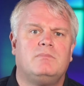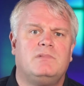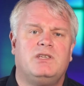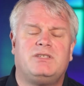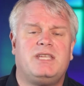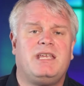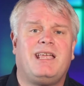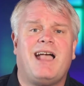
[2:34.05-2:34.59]

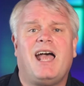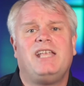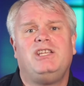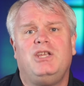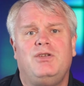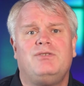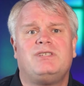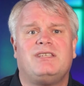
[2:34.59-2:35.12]
You see,
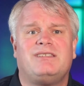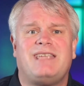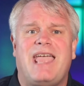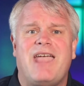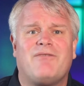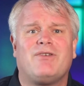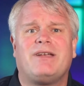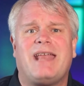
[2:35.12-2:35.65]
God uses
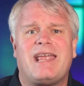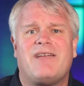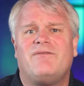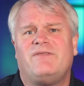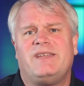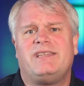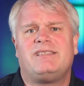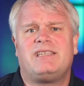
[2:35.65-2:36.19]
everyday
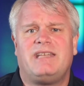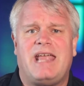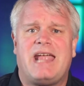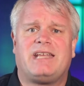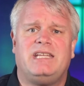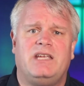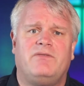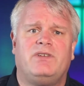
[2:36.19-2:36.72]
events and
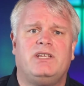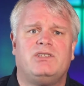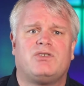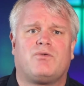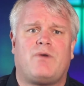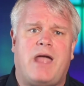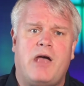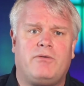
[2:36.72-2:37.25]
activities
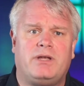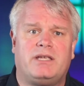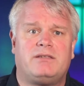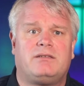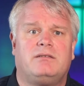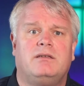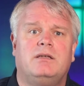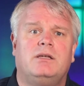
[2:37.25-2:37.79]
around
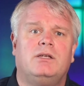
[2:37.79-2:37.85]
us